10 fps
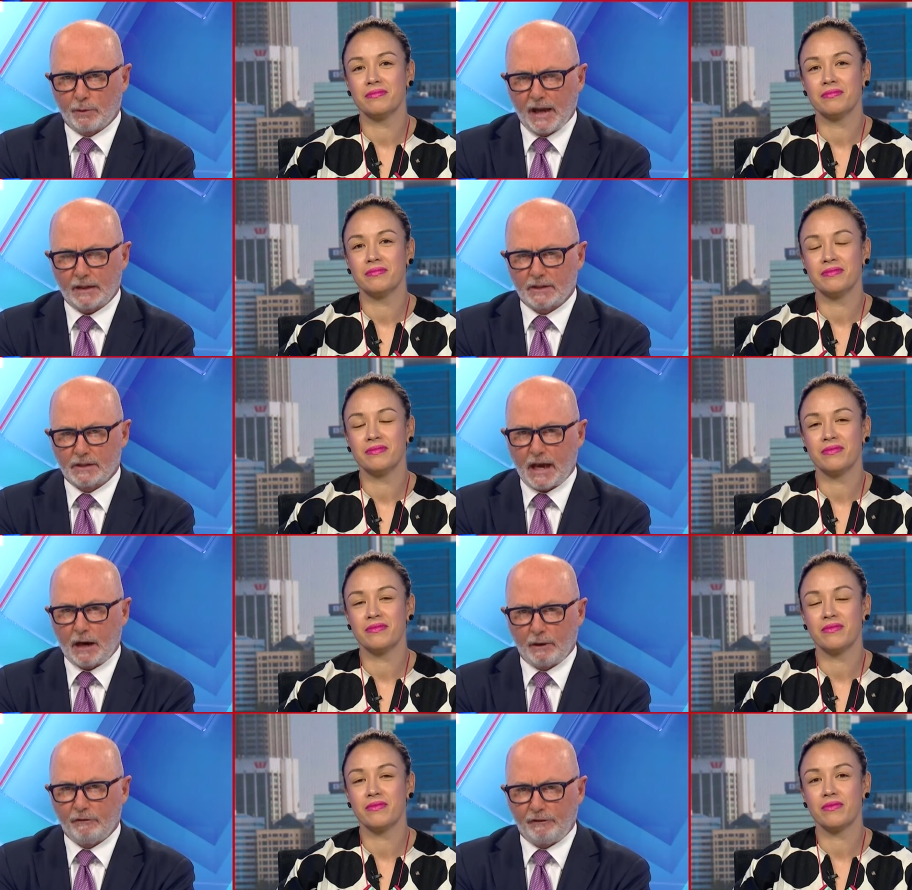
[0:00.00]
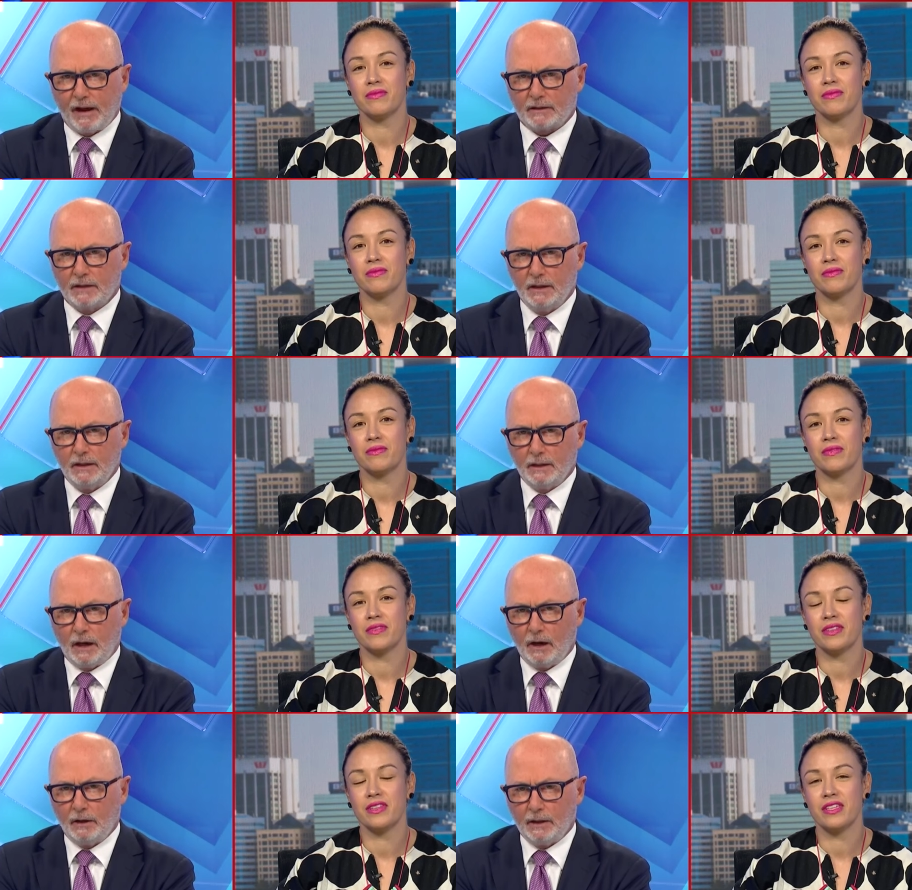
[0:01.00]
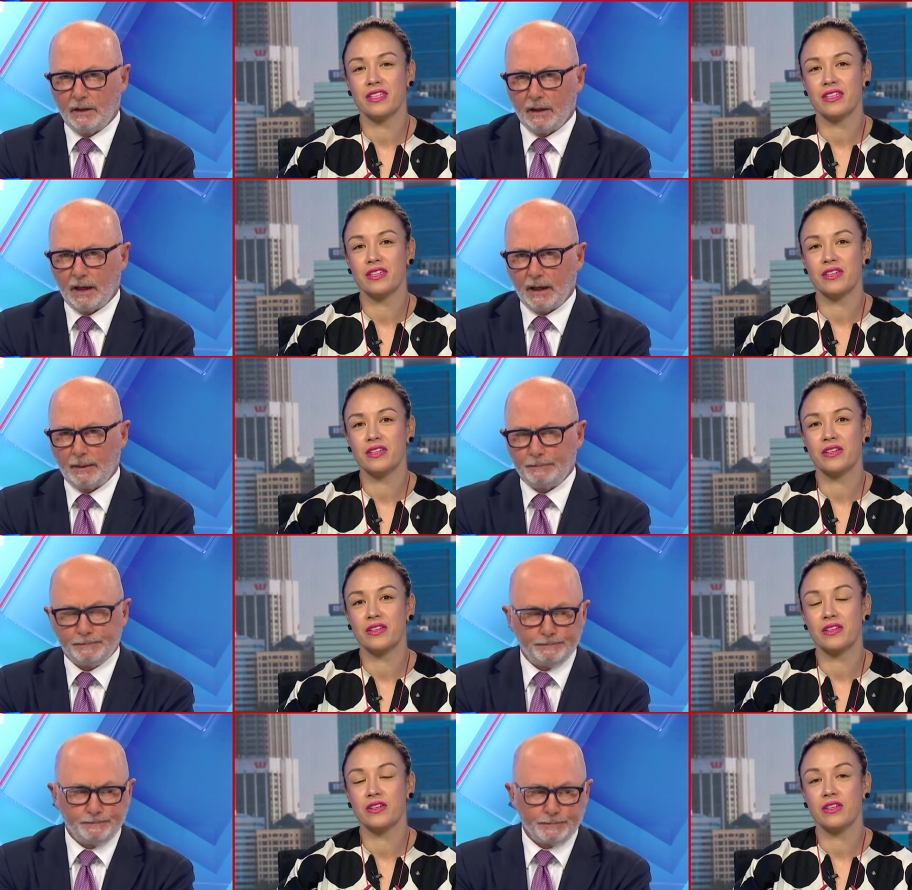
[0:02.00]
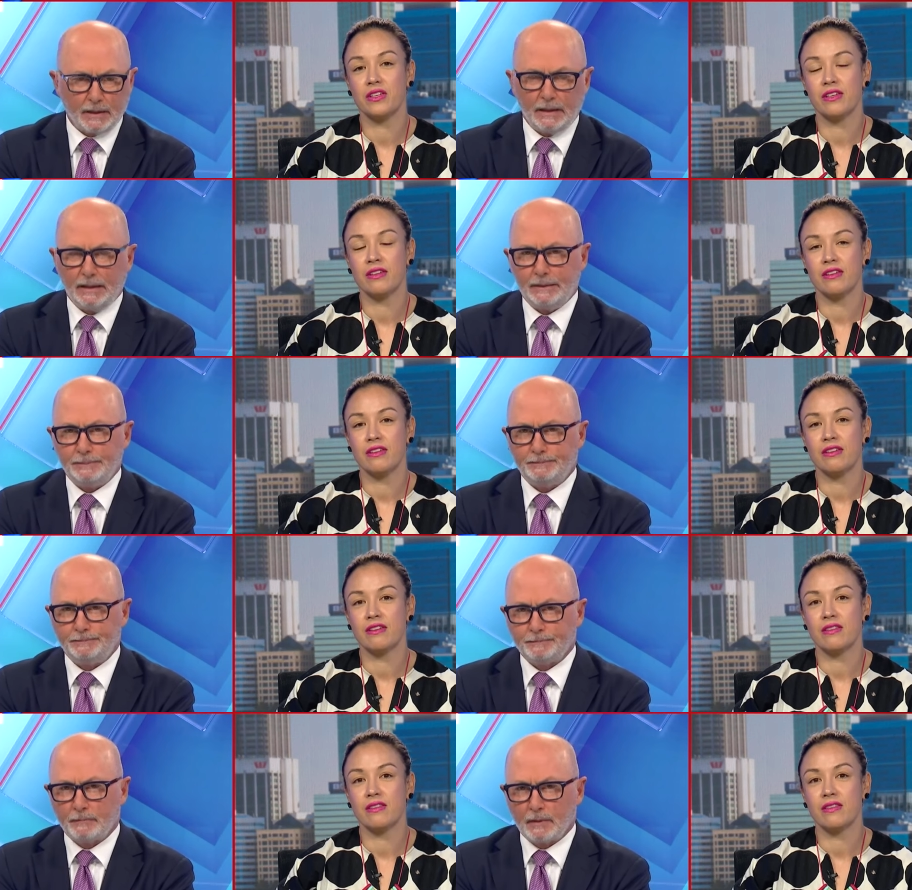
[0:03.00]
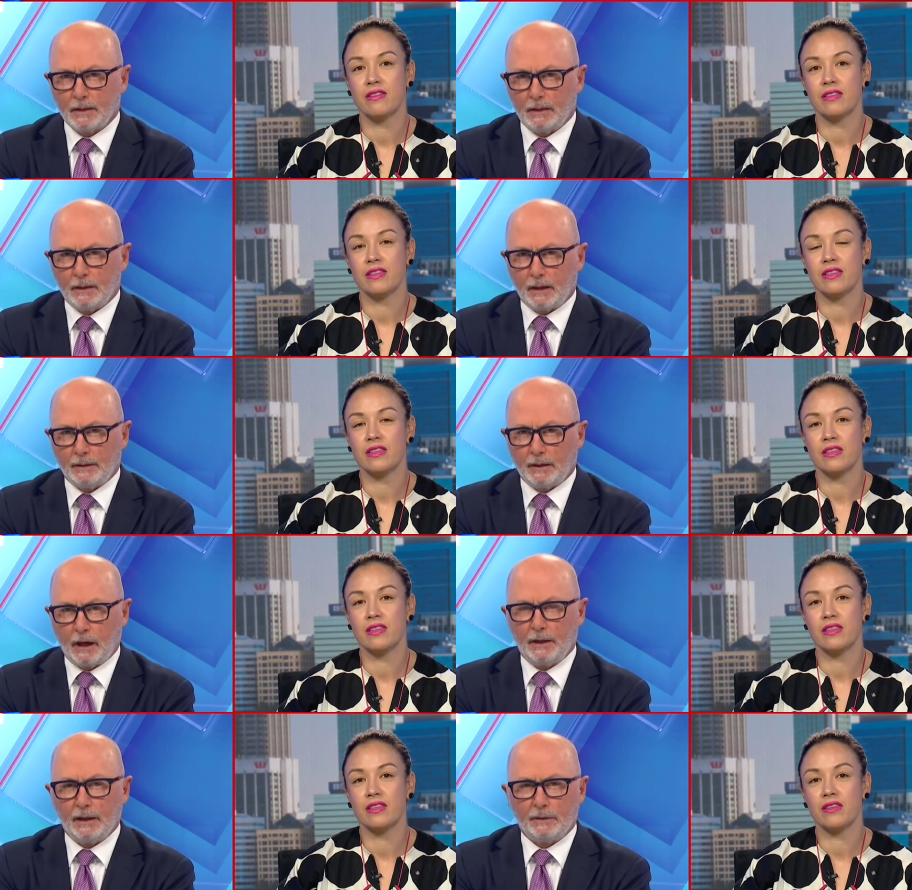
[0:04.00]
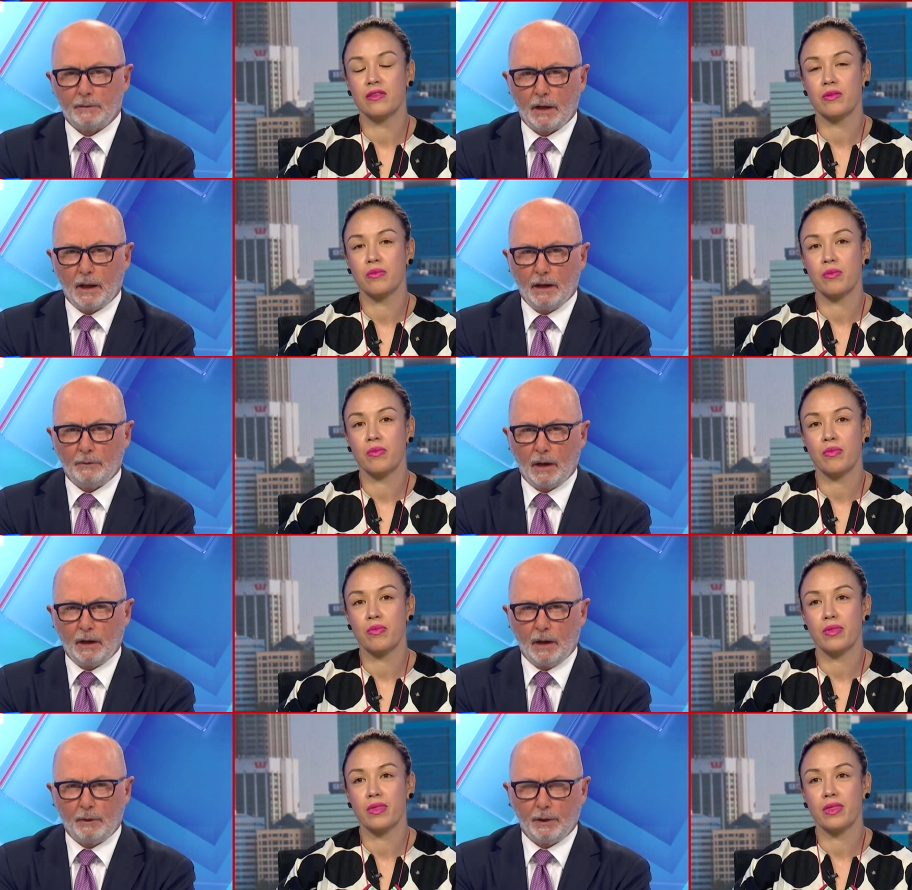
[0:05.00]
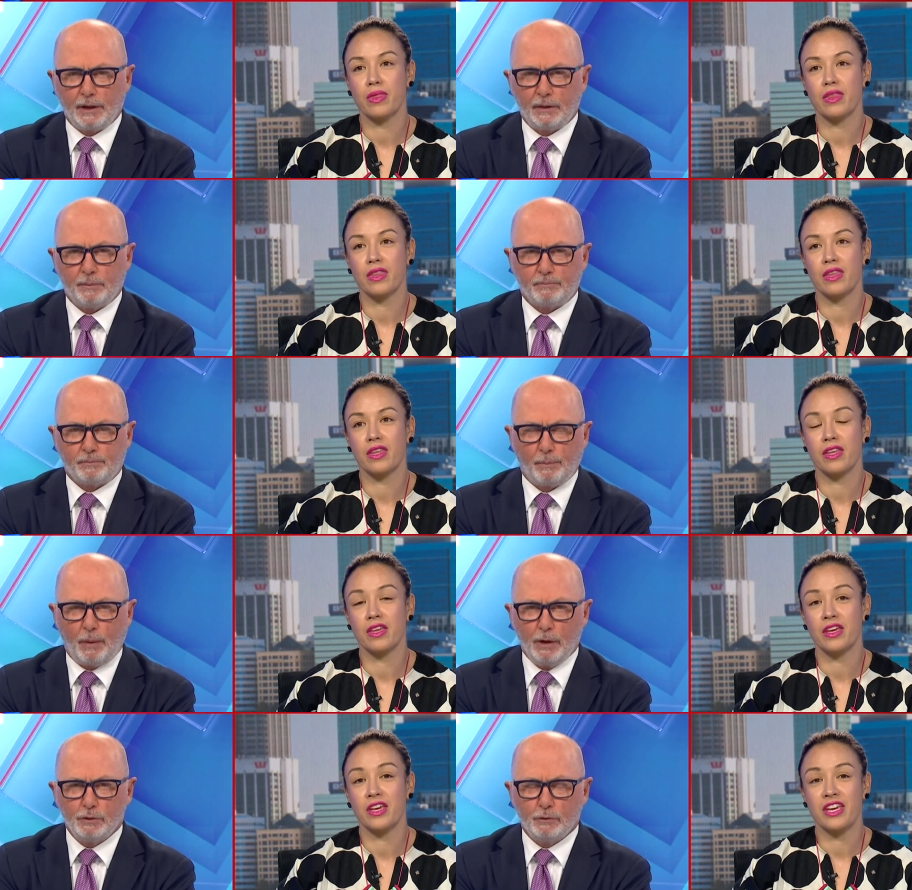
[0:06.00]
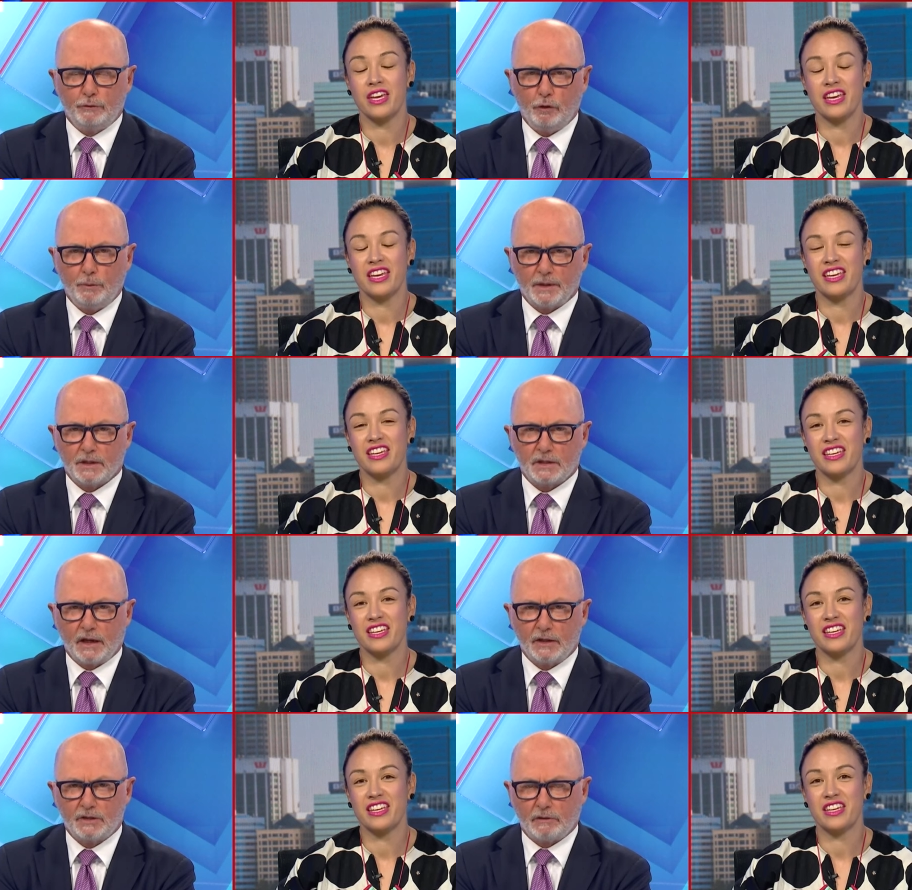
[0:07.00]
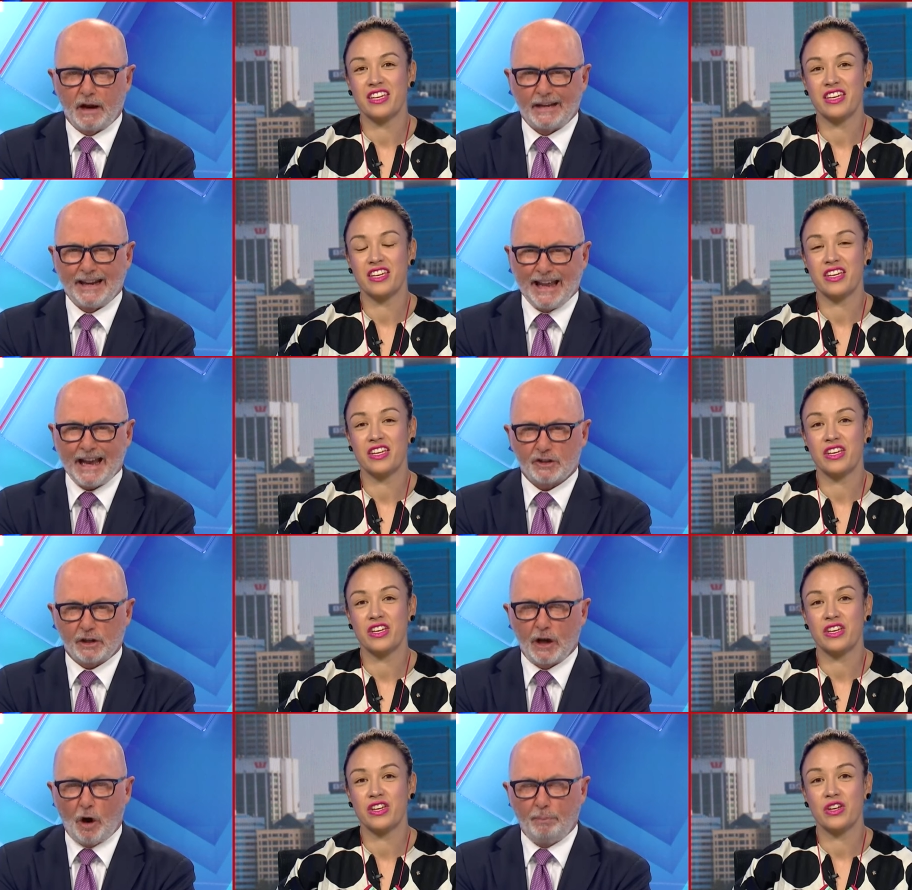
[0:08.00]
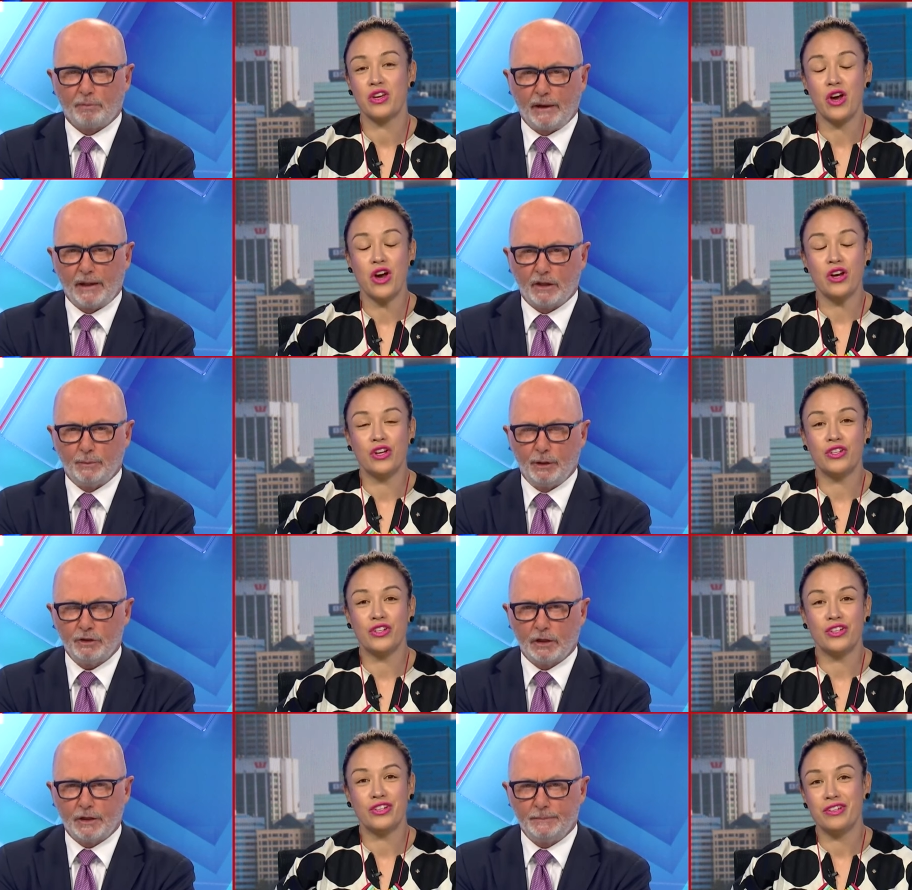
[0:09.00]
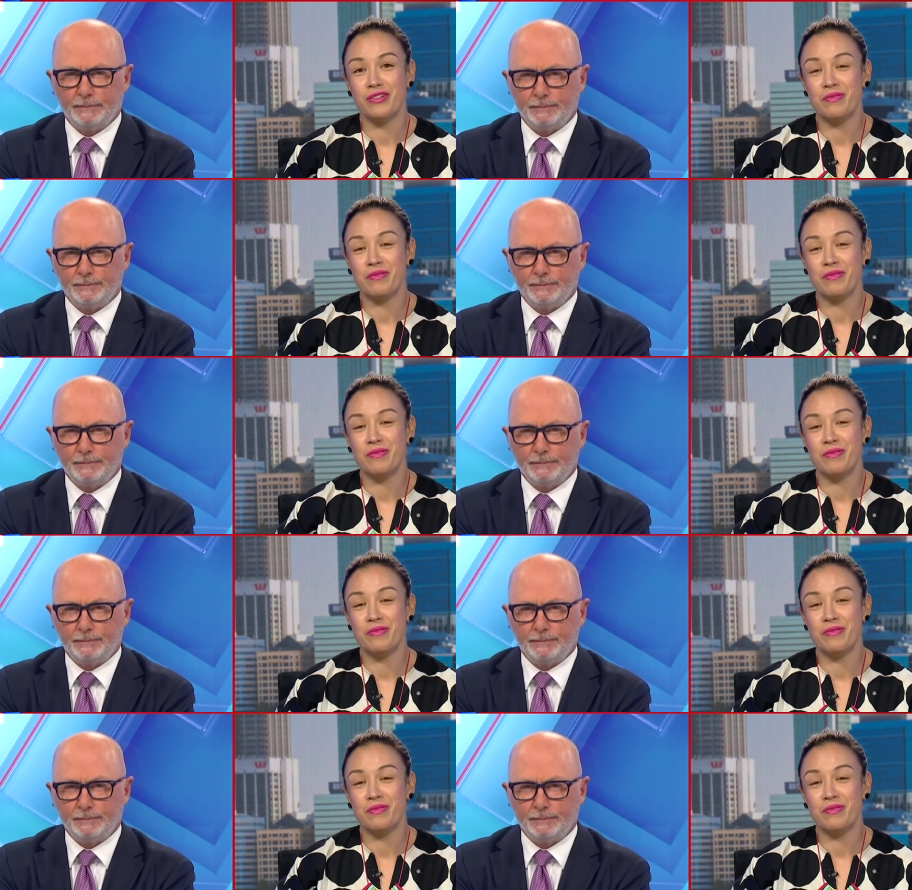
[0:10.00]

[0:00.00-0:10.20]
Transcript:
Speaker 1: reactors are in fact only um, in uh, only in, in in really the proposal form at this stage? There aren't any actually operating commercially.